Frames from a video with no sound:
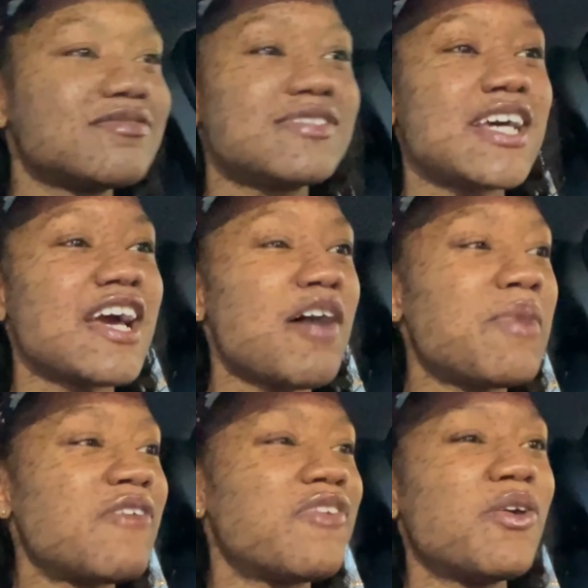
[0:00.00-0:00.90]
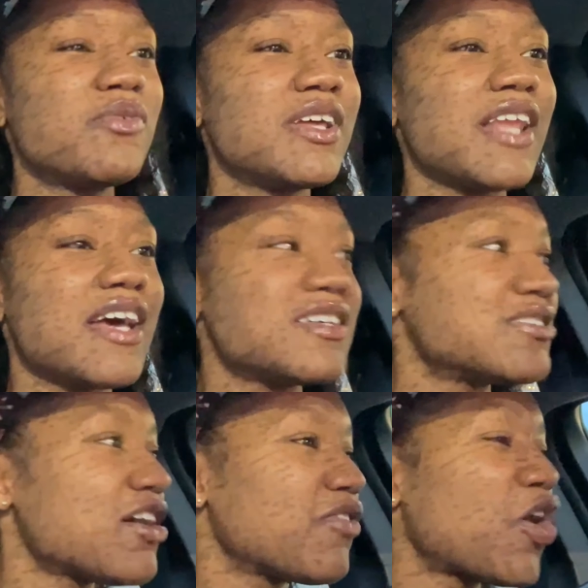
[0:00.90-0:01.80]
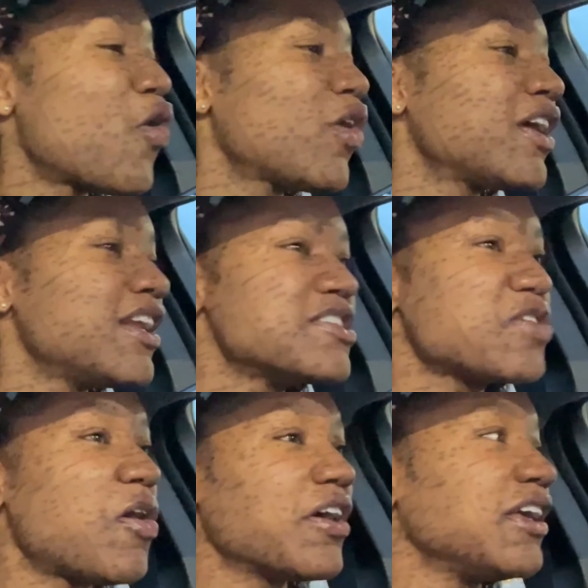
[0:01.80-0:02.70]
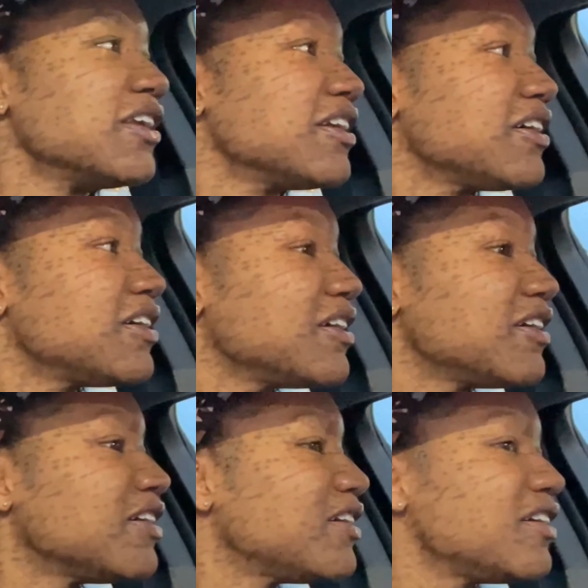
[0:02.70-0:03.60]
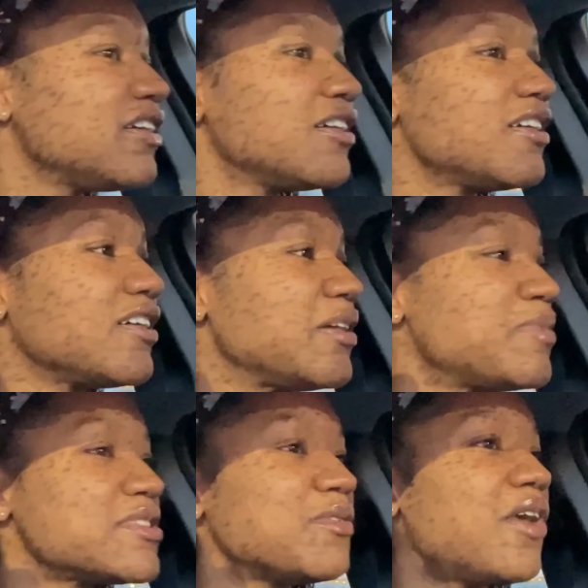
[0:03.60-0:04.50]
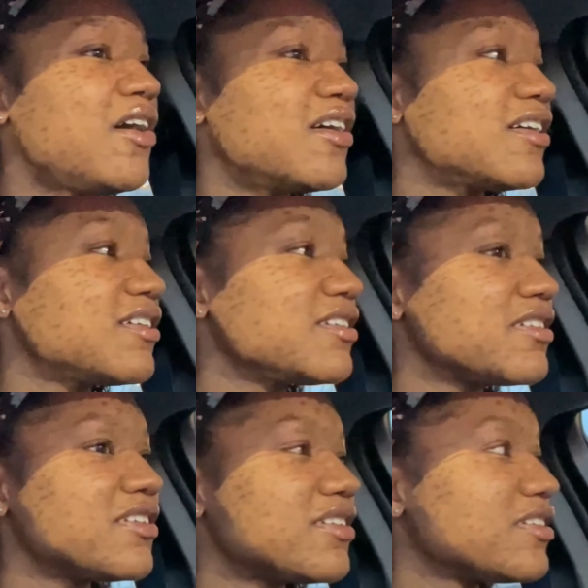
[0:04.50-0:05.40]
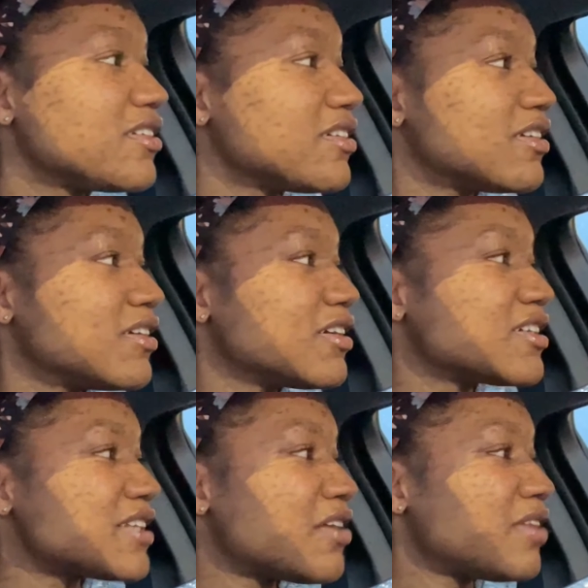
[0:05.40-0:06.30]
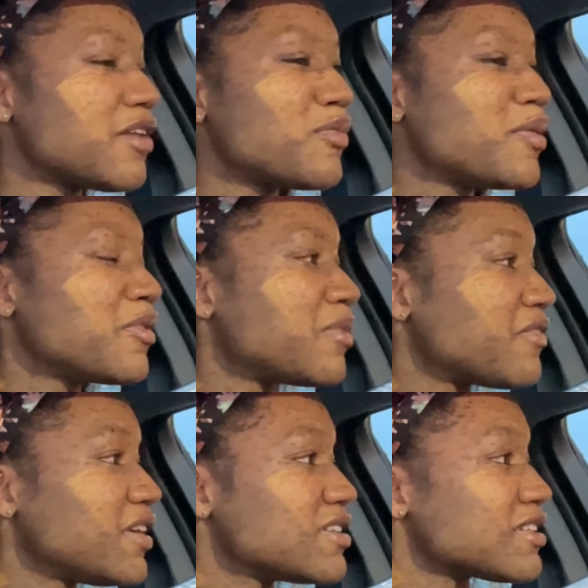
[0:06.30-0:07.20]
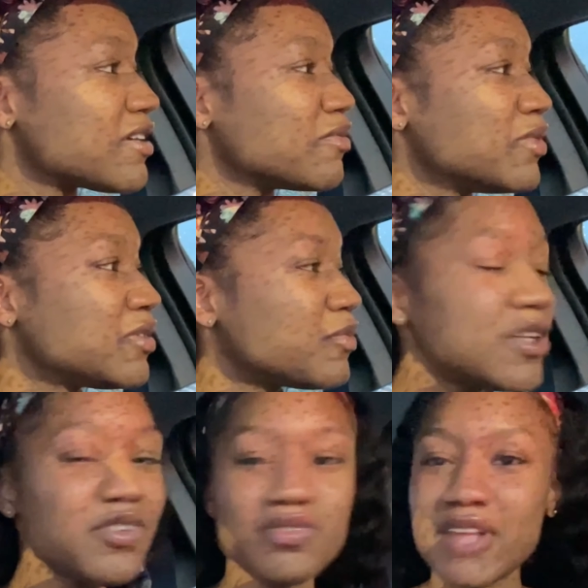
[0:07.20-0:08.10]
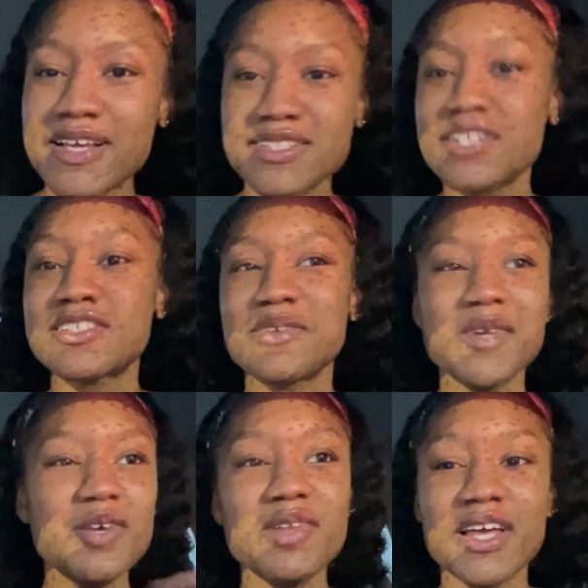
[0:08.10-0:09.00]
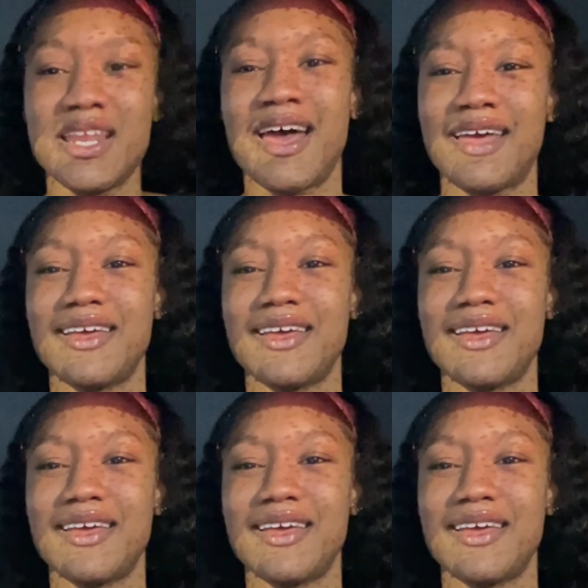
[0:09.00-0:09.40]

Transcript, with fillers: take out my phone and like start recording and talking. It'd be so hard because I don't like when people in my face. Like, what? What are you? Like, seriously, what are you looking at?